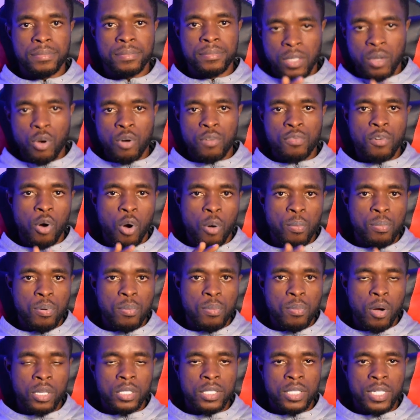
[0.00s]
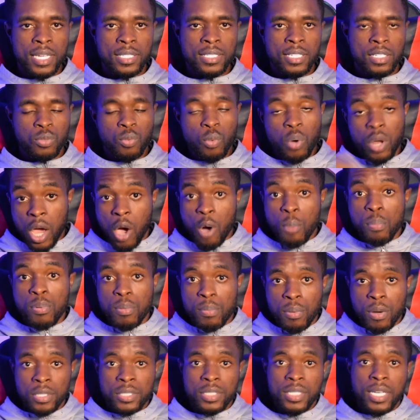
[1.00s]
Go for open box gadgets. What are open
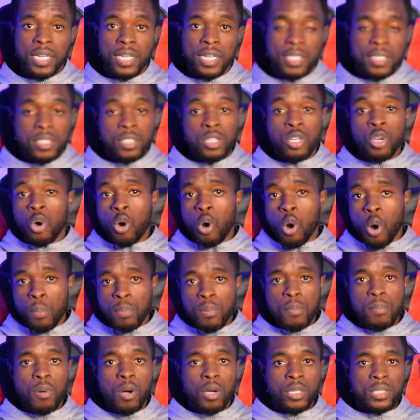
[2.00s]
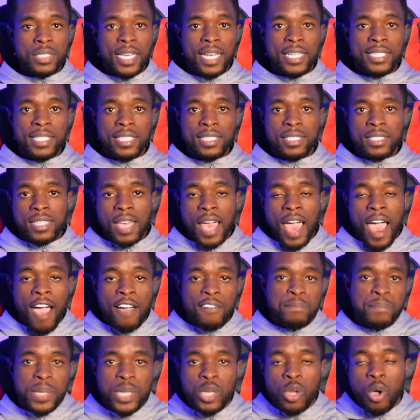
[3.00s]
box gadgets? Open box gadgets have
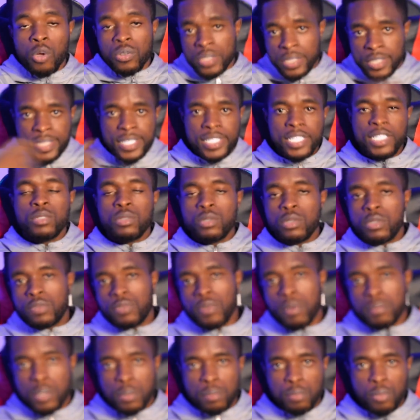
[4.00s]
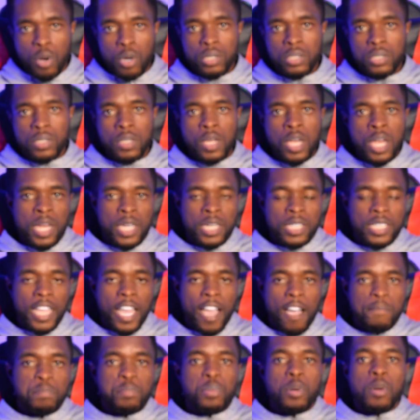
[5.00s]
been unsealed from the box. They
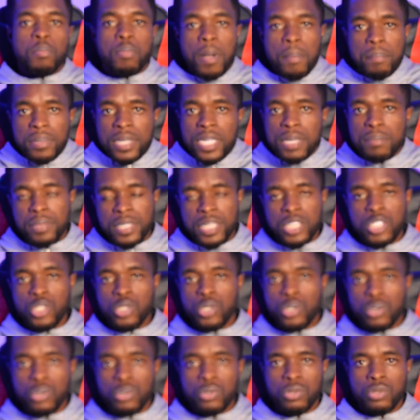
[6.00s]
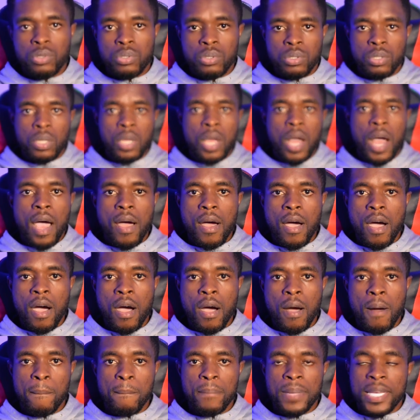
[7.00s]
have probably been used
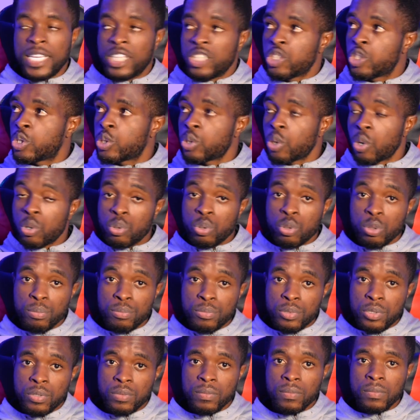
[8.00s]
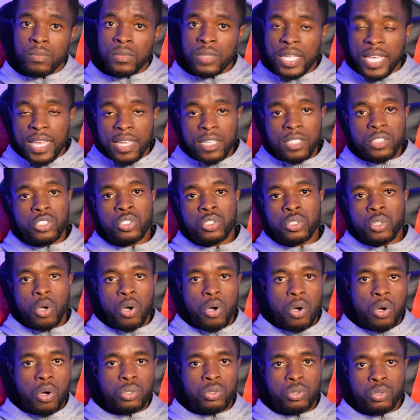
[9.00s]
in showrooms,
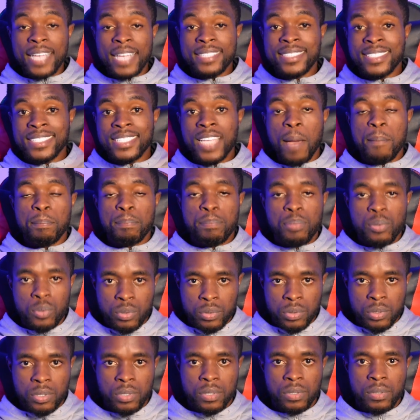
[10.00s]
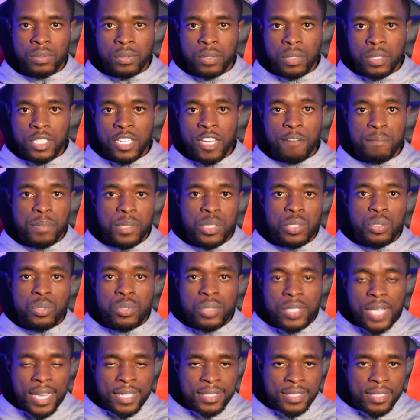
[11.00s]
installed as samples. They have been used
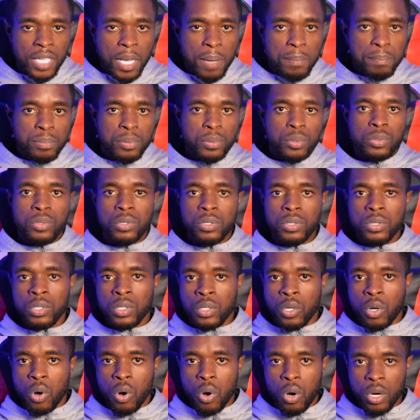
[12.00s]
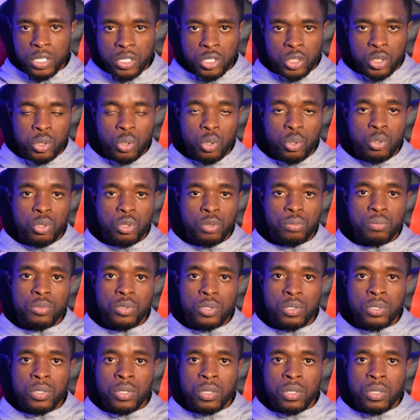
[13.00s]
as samples or in showrooms,